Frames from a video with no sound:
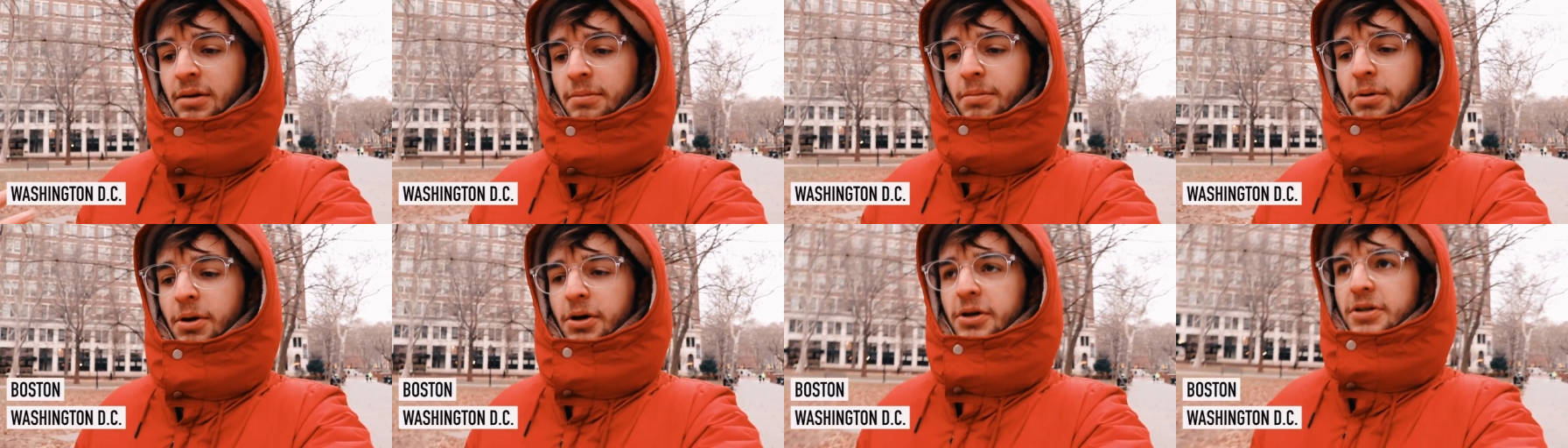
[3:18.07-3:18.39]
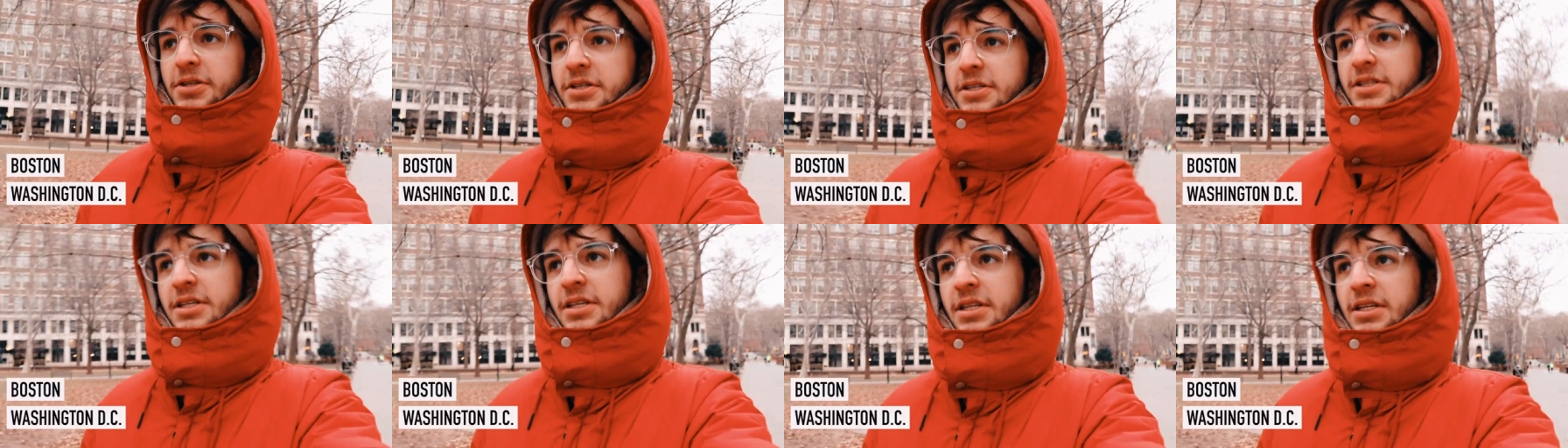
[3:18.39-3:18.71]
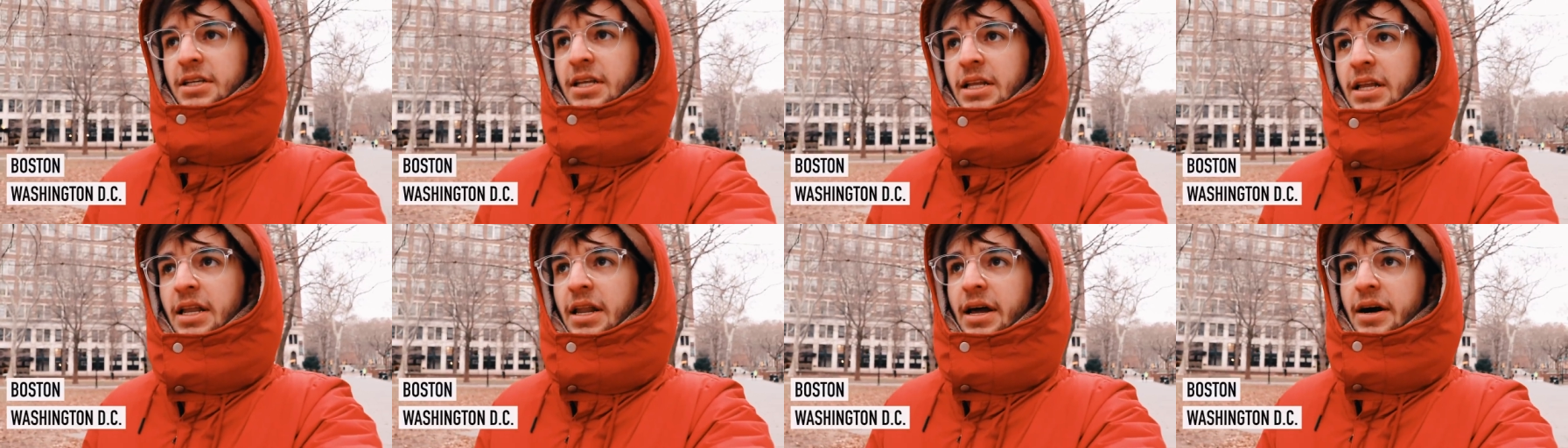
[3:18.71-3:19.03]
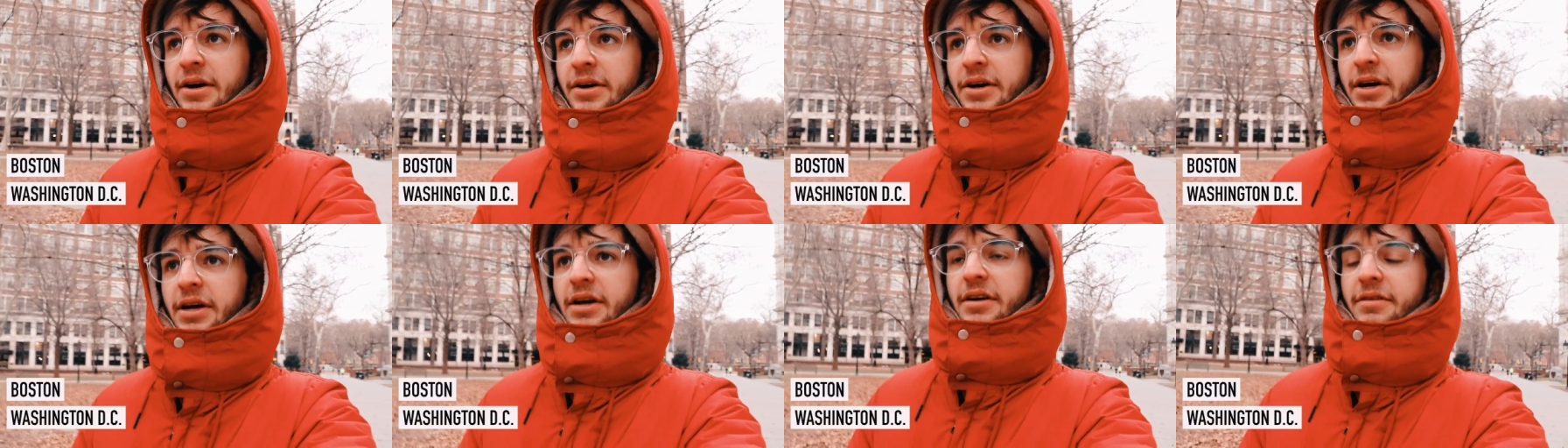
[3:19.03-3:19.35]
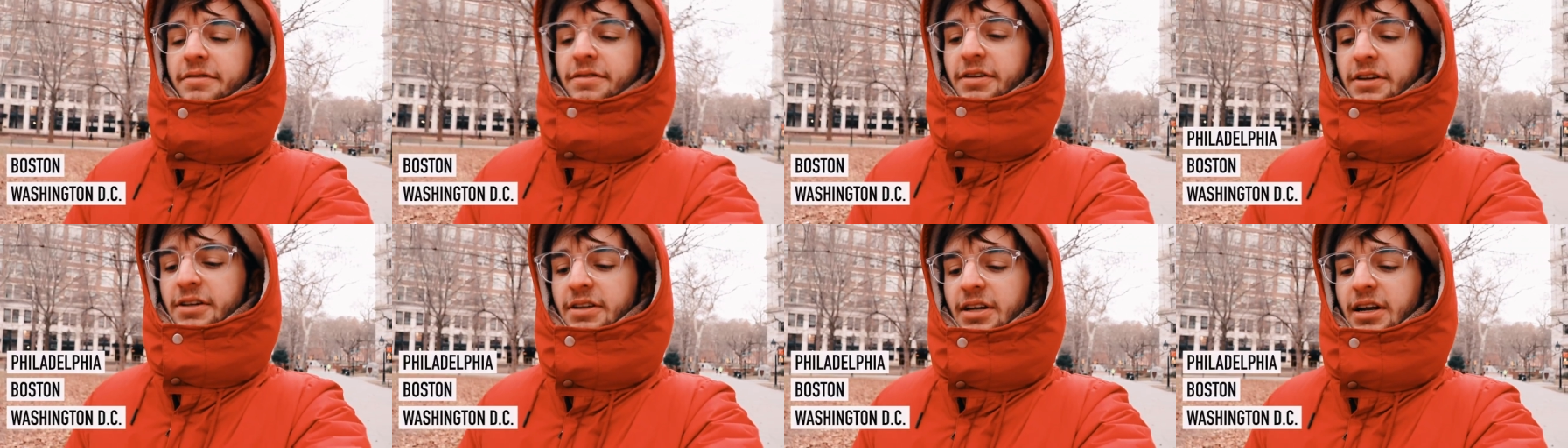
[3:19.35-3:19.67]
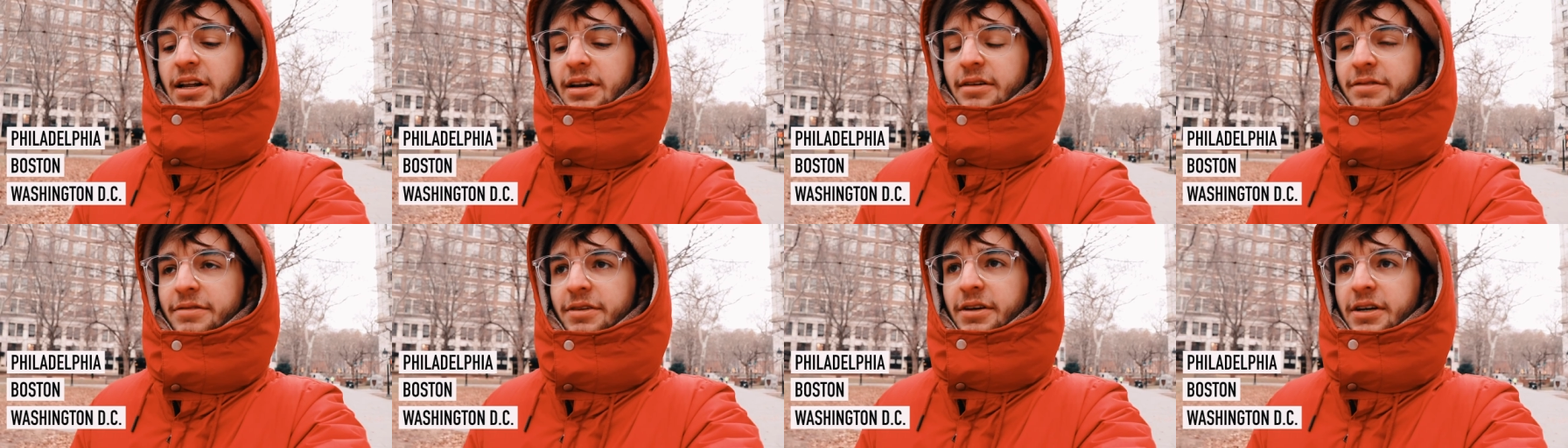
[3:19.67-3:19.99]
Boston, now here
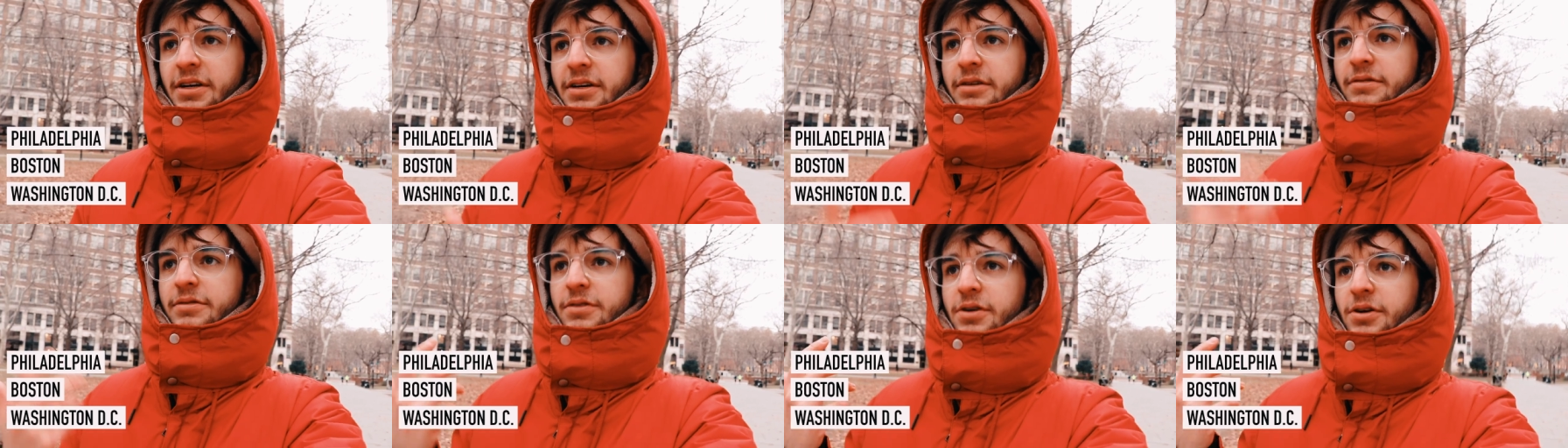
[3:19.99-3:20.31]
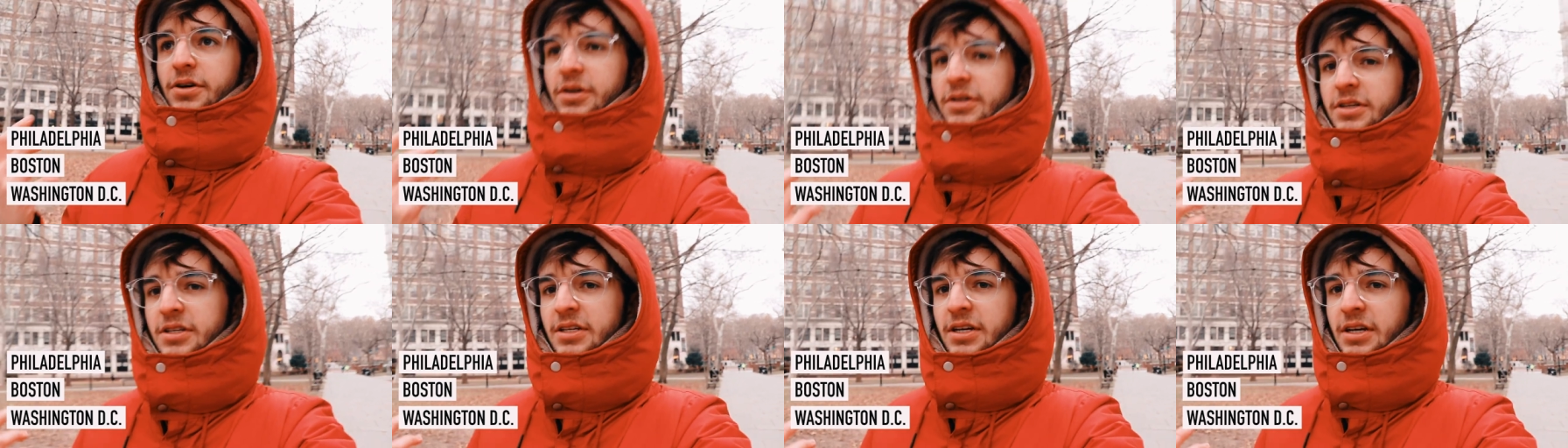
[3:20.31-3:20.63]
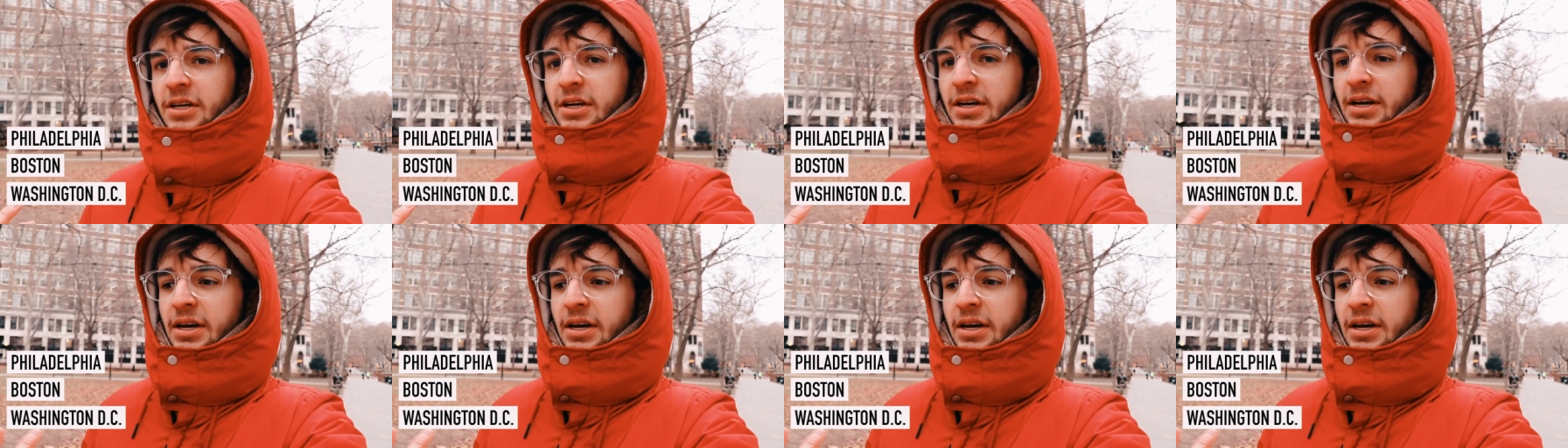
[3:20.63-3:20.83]
Philadelphia and of course